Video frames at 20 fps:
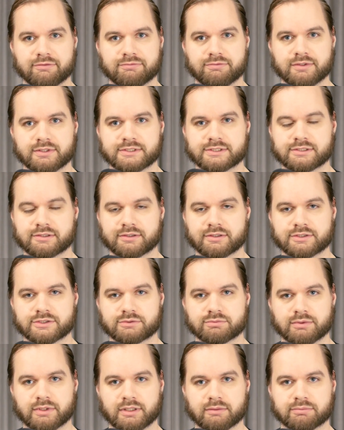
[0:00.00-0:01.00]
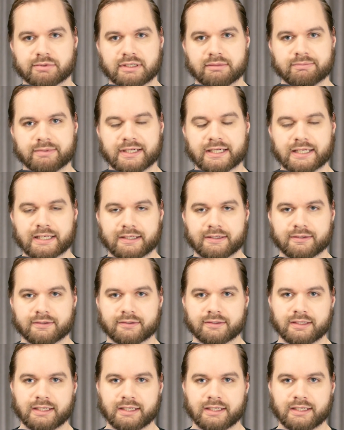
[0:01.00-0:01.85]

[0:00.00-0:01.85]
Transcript: foot started to swell pretty bad,